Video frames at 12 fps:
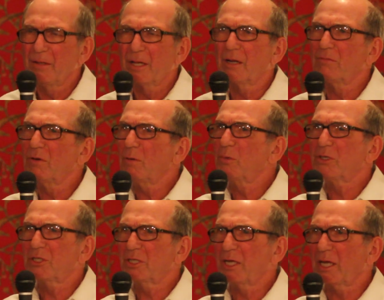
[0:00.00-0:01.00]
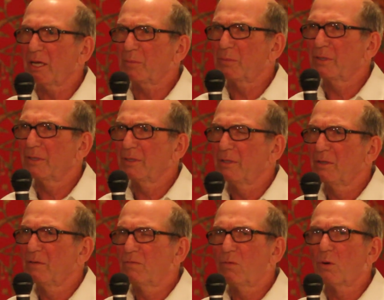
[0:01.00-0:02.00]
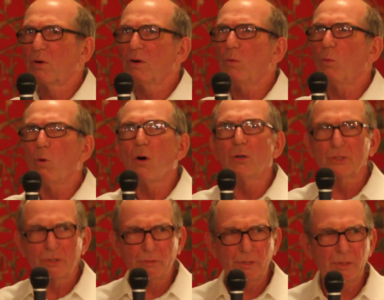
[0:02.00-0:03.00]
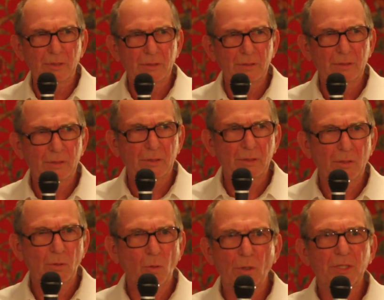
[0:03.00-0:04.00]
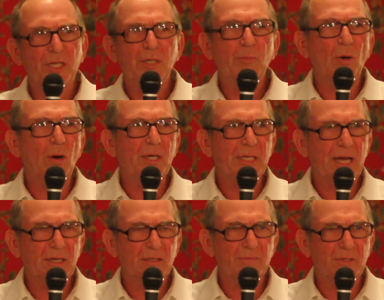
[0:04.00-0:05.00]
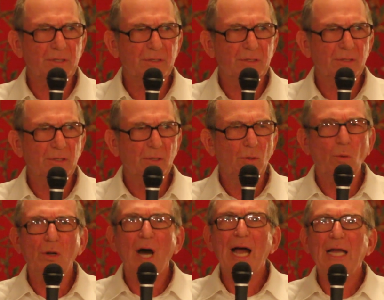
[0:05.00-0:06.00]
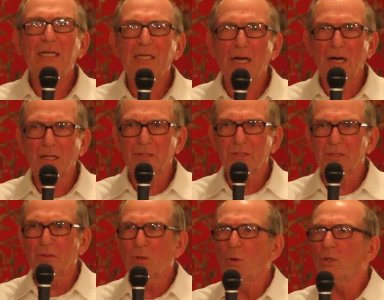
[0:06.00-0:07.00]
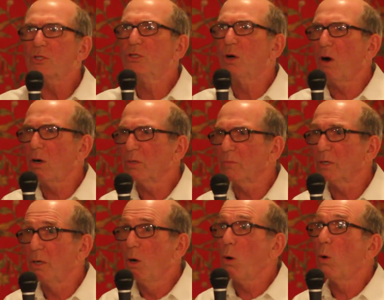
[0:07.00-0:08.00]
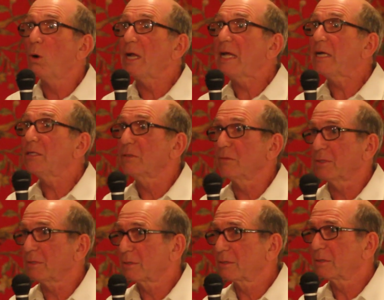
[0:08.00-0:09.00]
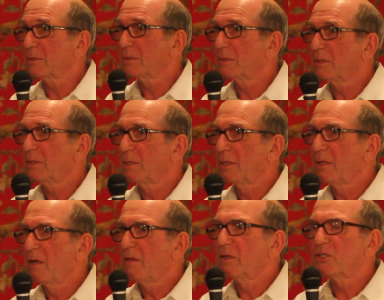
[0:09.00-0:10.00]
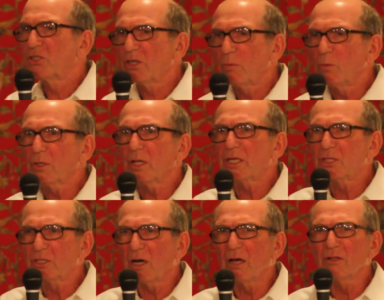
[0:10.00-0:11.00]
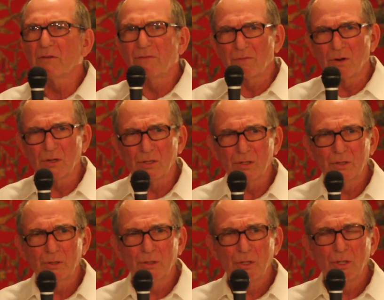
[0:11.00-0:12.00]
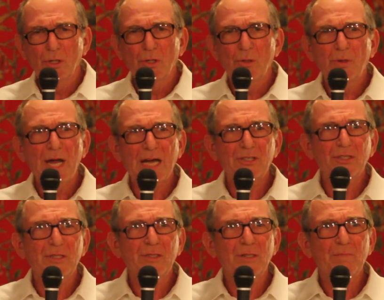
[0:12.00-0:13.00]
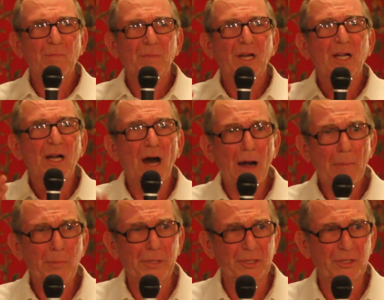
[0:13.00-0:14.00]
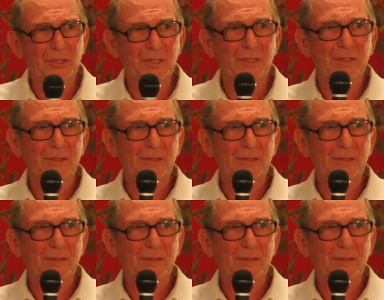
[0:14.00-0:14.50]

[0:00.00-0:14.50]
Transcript: than a rubber stamp for Wall Street or Tea Party activists or ideology or dogma or ignorance, then someone like John LaFerla, who has the competency,